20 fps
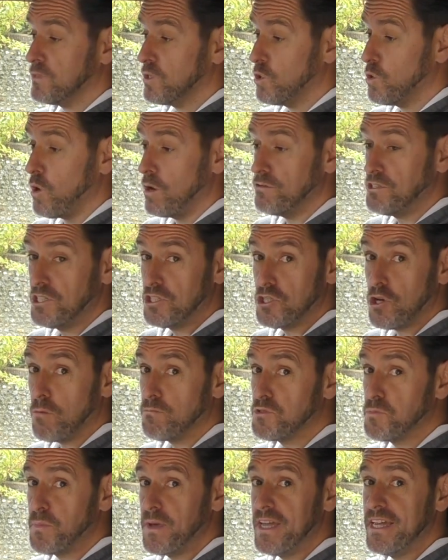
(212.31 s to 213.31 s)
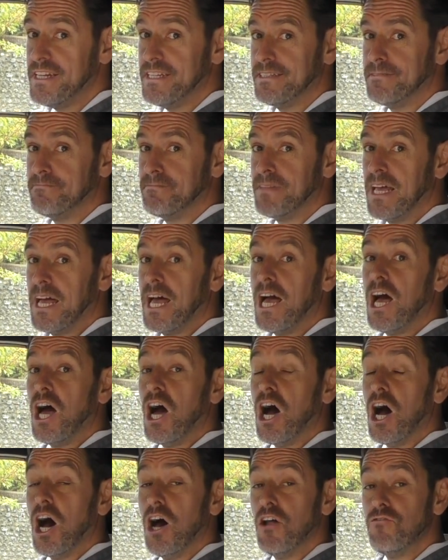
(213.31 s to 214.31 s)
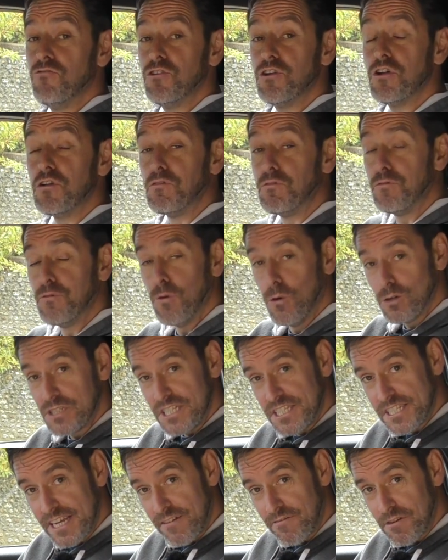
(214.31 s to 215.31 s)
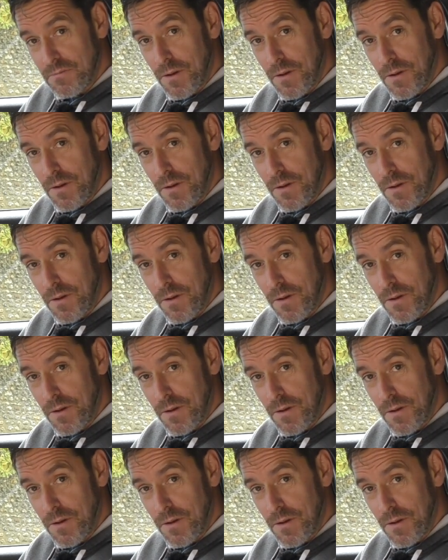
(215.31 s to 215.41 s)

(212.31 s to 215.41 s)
Quoted top speed, 147